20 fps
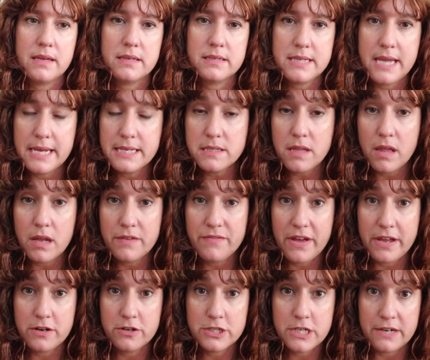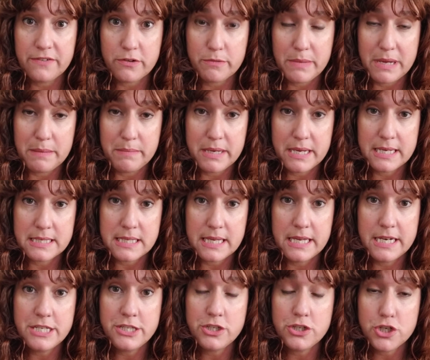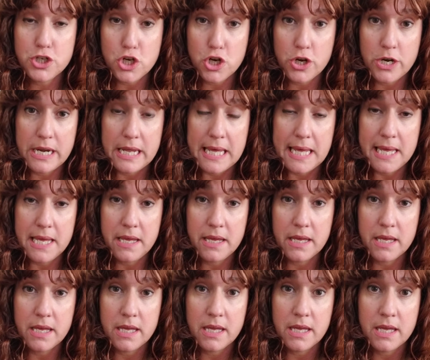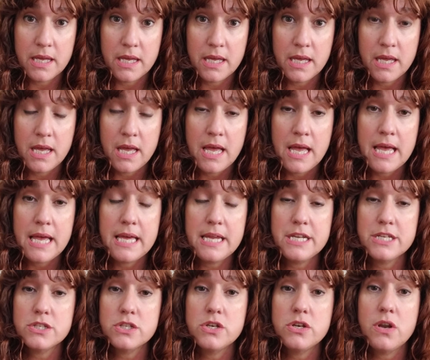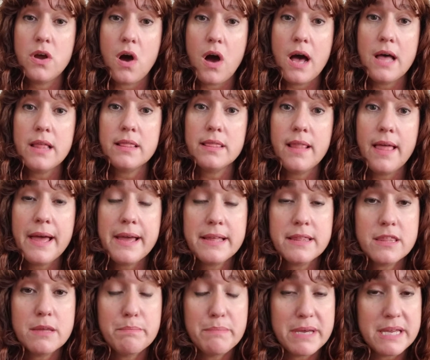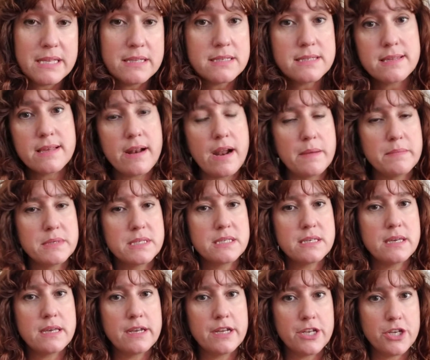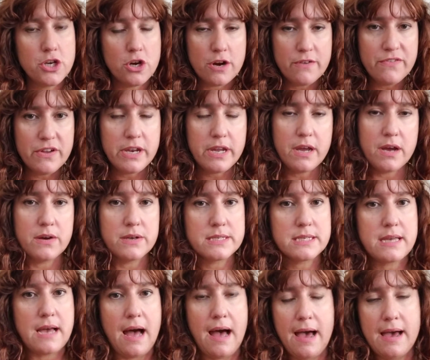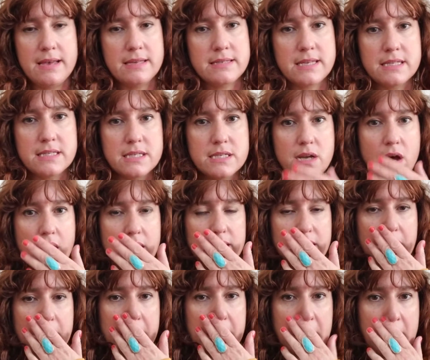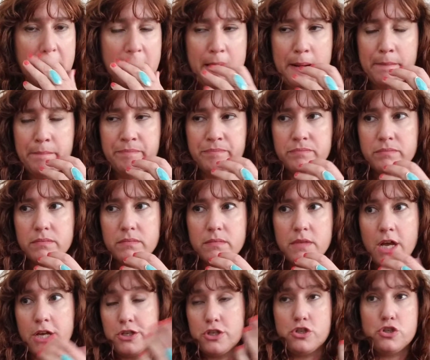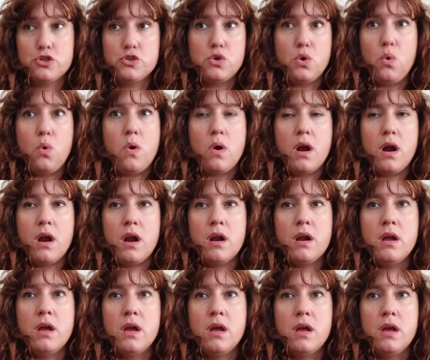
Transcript: takes a lot of energy for me because it is dirty. It is not like the bins that I'm seeing in your videos, guys. It's not like um, a store